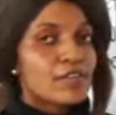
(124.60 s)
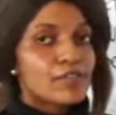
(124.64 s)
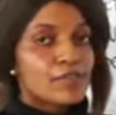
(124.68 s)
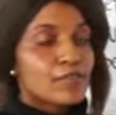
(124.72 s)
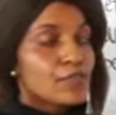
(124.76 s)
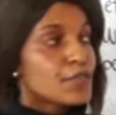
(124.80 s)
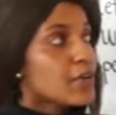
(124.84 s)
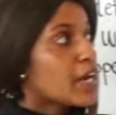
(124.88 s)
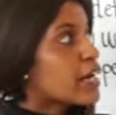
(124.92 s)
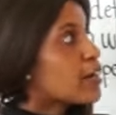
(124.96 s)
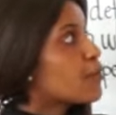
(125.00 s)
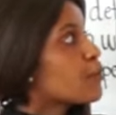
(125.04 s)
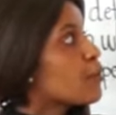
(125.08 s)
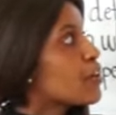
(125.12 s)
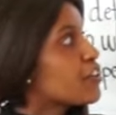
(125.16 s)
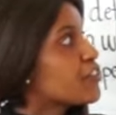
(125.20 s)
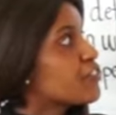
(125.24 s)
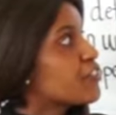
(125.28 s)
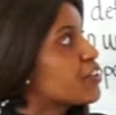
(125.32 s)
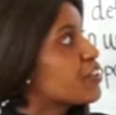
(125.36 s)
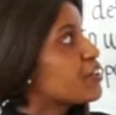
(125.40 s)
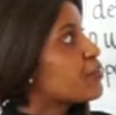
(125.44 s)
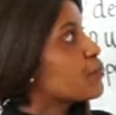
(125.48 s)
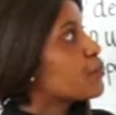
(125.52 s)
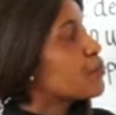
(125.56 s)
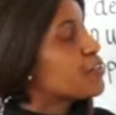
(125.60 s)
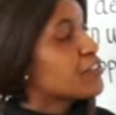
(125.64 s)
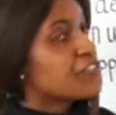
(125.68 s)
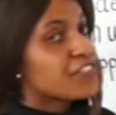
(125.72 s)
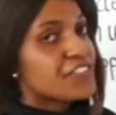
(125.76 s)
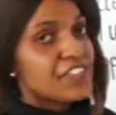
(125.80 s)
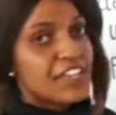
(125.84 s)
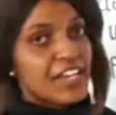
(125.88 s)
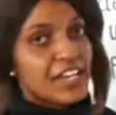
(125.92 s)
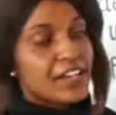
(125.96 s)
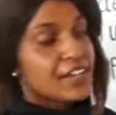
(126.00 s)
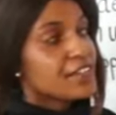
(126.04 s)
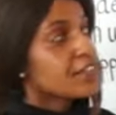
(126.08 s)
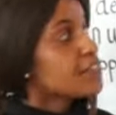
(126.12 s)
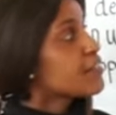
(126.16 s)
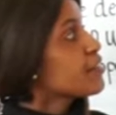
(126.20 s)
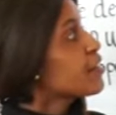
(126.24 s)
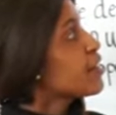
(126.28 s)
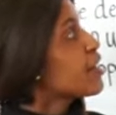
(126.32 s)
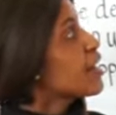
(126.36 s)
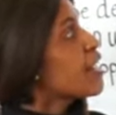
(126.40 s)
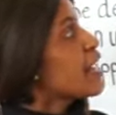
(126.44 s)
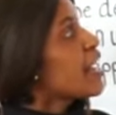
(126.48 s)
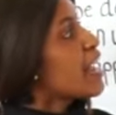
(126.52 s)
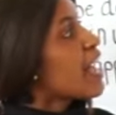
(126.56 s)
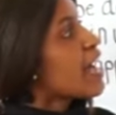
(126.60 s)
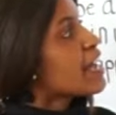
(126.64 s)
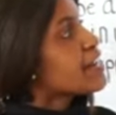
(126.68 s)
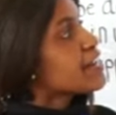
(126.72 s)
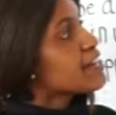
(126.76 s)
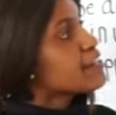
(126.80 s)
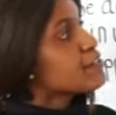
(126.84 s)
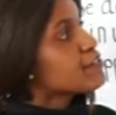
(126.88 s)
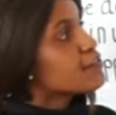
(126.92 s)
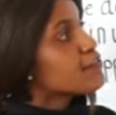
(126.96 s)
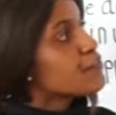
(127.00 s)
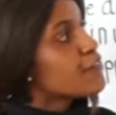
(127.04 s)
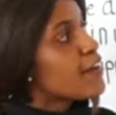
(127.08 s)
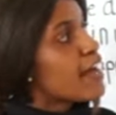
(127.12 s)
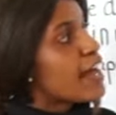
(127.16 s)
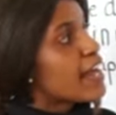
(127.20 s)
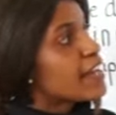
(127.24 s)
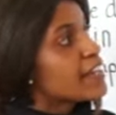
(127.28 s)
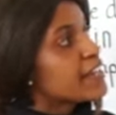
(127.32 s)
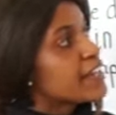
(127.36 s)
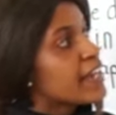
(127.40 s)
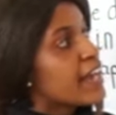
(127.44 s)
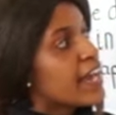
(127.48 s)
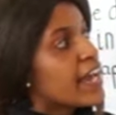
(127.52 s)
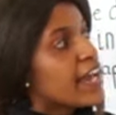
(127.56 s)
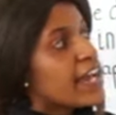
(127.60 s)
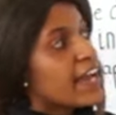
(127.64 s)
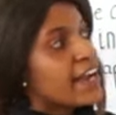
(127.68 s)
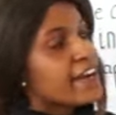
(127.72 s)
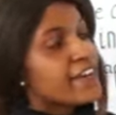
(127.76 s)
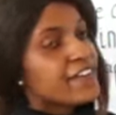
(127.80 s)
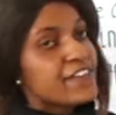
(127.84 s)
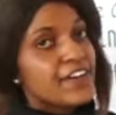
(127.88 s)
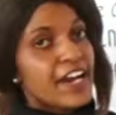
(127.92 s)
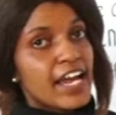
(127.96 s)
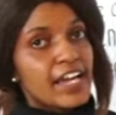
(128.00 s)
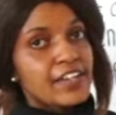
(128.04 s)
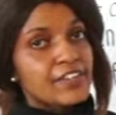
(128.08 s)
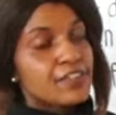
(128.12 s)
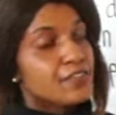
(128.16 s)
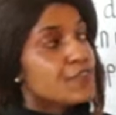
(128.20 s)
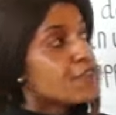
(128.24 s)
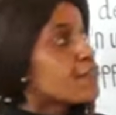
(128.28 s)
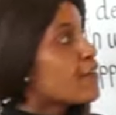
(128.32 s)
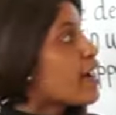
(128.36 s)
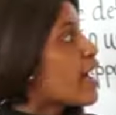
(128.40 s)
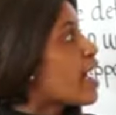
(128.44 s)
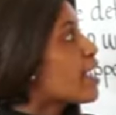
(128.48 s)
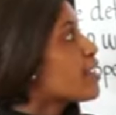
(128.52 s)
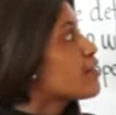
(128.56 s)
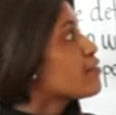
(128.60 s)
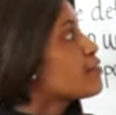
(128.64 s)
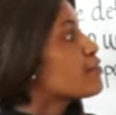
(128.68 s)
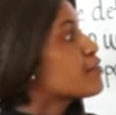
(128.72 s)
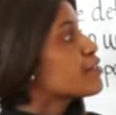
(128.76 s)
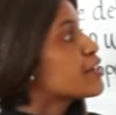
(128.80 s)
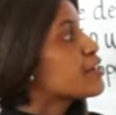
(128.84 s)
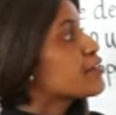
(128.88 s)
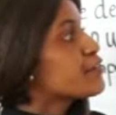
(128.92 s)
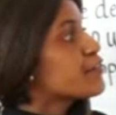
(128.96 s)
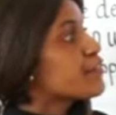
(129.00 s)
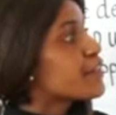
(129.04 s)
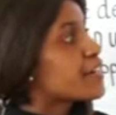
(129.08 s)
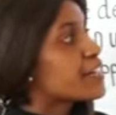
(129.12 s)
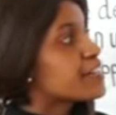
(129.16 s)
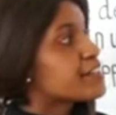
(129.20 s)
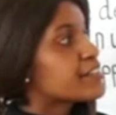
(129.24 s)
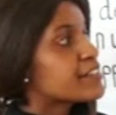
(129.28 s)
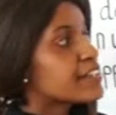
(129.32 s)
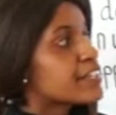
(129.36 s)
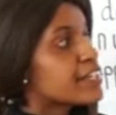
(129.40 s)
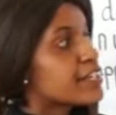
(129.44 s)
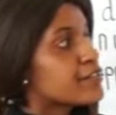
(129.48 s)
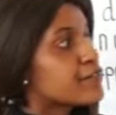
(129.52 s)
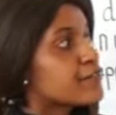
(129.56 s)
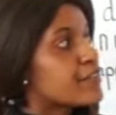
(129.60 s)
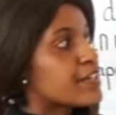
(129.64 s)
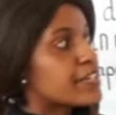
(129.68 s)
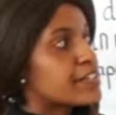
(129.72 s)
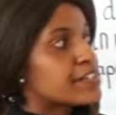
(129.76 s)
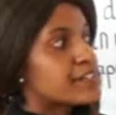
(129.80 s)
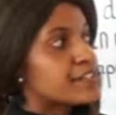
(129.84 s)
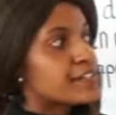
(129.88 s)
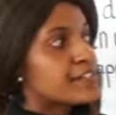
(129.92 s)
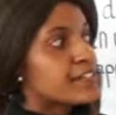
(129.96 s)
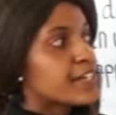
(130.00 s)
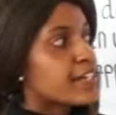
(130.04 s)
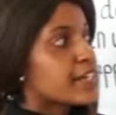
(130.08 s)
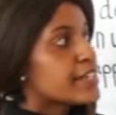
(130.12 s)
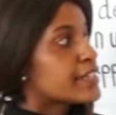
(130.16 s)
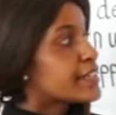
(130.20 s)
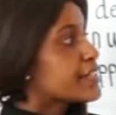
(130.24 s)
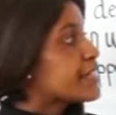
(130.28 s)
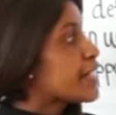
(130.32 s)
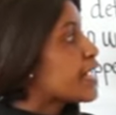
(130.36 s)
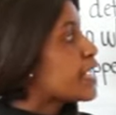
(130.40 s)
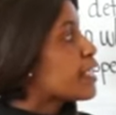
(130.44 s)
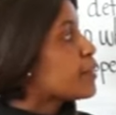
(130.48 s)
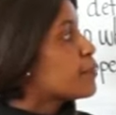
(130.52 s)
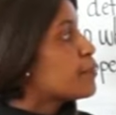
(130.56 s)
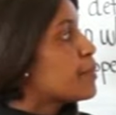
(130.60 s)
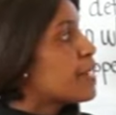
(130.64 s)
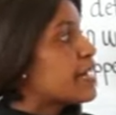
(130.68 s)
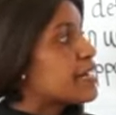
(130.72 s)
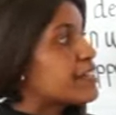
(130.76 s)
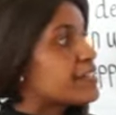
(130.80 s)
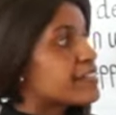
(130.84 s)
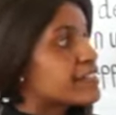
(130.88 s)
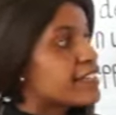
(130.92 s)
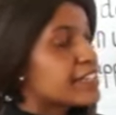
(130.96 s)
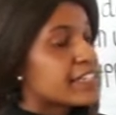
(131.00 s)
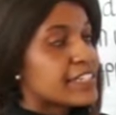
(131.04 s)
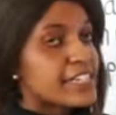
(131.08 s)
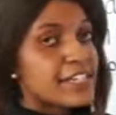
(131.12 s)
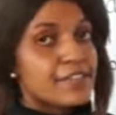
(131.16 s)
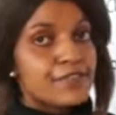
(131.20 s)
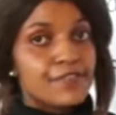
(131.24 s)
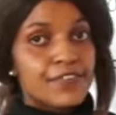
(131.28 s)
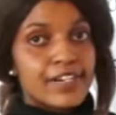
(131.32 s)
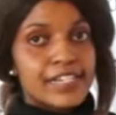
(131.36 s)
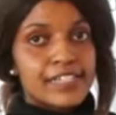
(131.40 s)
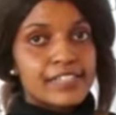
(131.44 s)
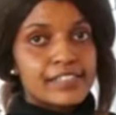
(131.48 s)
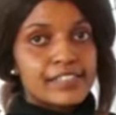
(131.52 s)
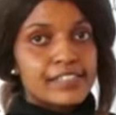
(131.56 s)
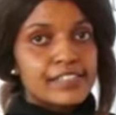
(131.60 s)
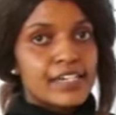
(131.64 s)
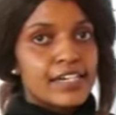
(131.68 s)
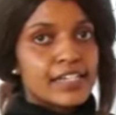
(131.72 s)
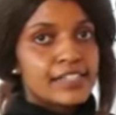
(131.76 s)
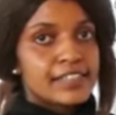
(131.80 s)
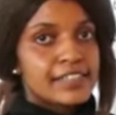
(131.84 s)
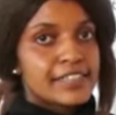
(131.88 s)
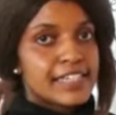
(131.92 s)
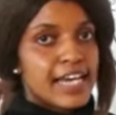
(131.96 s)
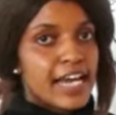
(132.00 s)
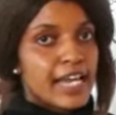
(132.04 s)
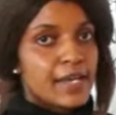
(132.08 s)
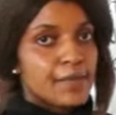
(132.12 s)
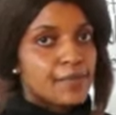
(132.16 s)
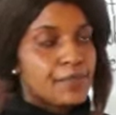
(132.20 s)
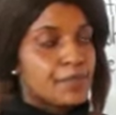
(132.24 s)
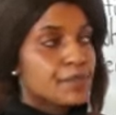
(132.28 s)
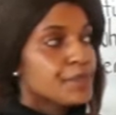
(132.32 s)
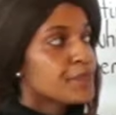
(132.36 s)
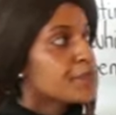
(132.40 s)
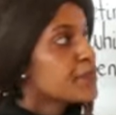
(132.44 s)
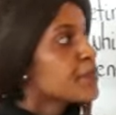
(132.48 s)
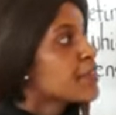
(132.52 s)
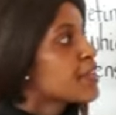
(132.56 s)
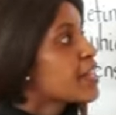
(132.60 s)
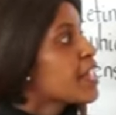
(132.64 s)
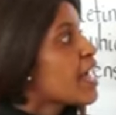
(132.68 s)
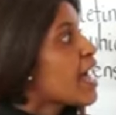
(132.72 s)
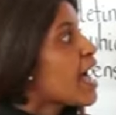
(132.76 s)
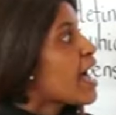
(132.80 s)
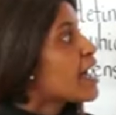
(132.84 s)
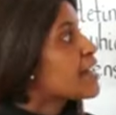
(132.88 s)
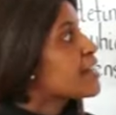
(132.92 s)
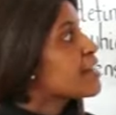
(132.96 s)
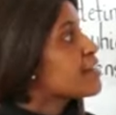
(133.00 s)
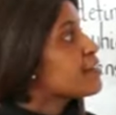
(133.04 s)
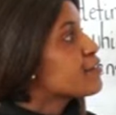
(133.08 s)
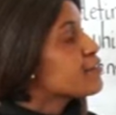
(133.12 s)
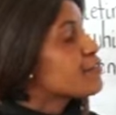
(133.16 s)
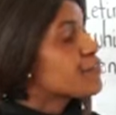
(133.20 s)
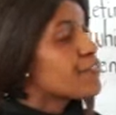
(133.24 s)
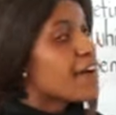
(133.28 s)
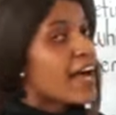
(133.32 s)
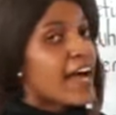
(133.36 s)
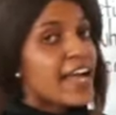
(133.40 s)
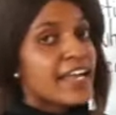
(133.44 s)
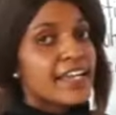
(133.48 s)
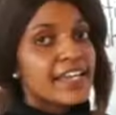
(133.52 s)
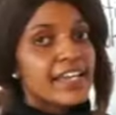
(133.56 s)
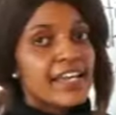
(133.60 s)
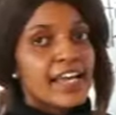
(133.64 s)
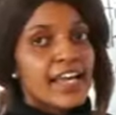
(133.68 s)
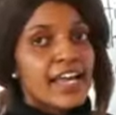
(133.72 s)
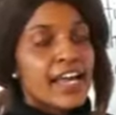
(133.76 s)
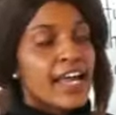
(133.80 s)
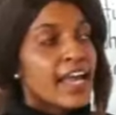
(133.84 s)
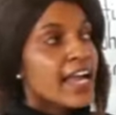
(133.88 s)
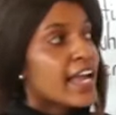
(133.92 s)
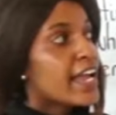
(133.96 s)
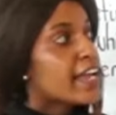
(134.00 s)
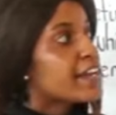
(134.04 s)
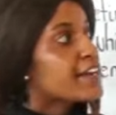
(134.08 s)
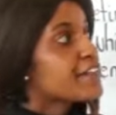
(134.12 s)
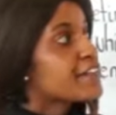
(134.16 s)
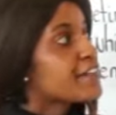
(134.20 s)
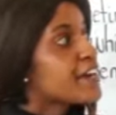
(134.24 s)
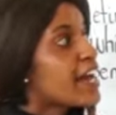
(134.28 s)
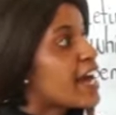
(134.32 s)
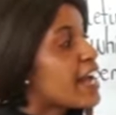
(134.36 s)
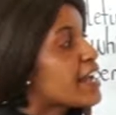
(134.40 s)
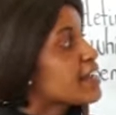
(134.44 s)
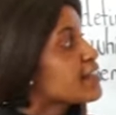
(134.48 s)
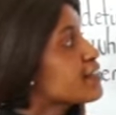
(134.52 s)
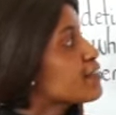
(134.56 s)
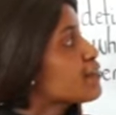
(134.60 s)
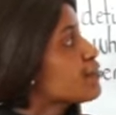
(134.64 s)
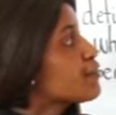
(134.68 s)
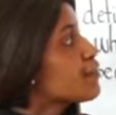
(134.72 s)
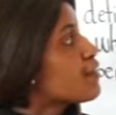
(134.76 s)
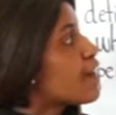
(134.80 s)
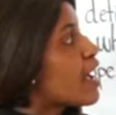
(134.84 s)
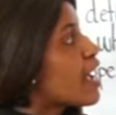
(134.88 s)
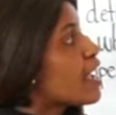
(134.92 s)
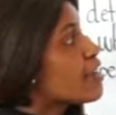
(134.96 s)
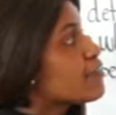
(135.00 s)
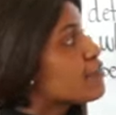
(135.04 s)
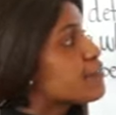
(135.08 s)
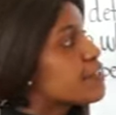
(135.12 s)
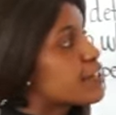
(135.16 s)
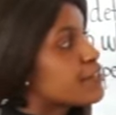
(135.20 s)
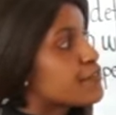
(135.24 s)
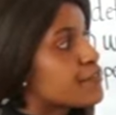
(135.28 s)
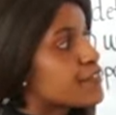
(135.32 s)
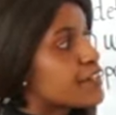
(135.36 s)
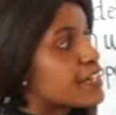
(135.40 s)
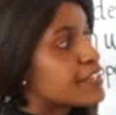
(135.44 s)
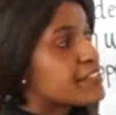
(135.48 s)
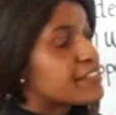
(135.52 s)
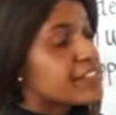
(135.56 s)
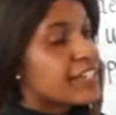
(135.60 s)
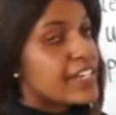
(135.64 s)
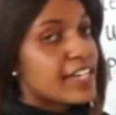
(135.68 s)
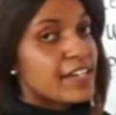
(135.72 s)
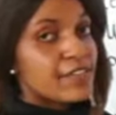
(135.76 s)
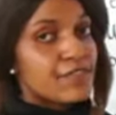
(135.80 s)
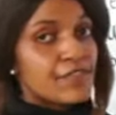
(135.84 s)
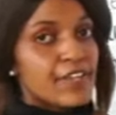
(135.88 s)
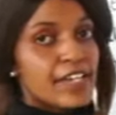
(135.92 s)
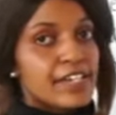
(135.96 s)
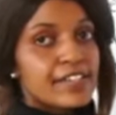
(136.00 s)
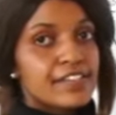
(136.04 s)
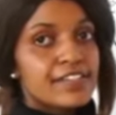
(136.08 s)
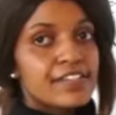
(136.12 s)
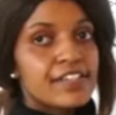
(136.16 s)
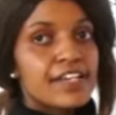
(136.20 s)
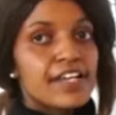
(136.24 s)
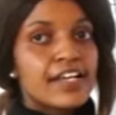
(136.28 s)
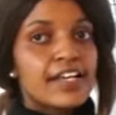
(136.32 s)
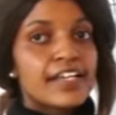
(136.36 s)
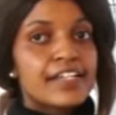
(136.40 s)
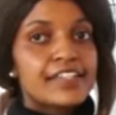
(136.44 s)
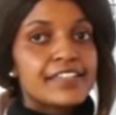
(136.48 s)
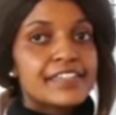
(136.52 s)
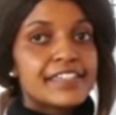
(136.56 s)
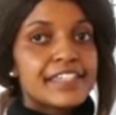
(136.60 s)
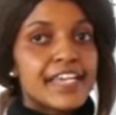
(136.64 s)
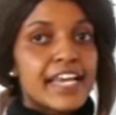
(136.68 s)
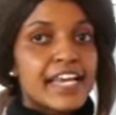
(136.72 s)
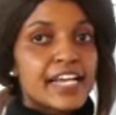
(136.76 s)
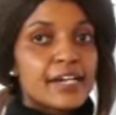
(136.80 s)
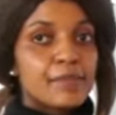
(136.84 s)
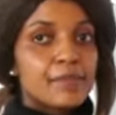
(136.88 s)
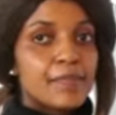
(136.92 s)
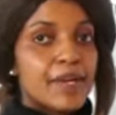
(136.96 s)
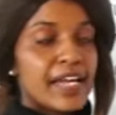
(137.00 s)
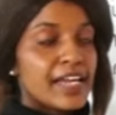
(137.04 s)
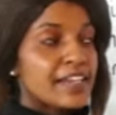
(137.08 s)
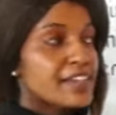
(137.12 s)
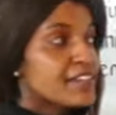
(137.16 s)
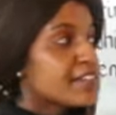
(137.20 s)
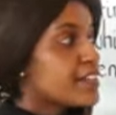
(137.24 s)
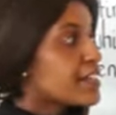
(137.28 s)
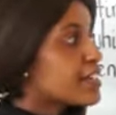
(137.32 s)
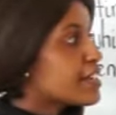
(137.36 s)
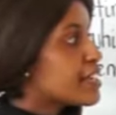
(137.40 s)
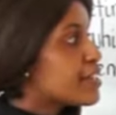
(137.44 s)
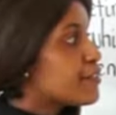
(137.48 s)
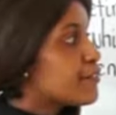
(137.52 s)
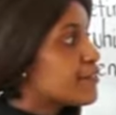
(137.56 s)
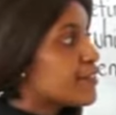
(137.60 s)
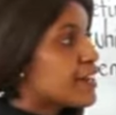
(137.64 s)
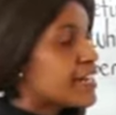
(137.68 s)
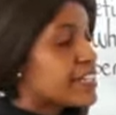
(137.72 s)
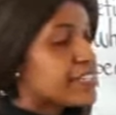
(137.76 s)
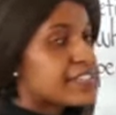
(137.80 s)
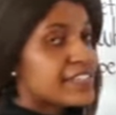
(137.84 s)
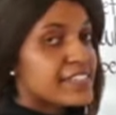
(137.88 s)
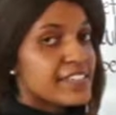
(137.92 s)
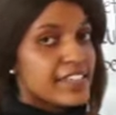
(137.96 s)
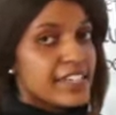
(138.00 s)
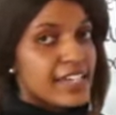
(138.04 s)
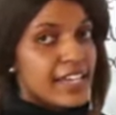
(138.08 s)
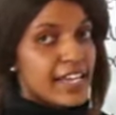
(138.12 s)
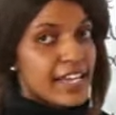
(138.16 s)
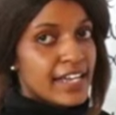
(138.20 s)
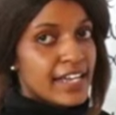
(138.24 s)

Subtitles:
have a question which says, identify and write 5 different events take place in different time. Identify and write 5 different events take place in different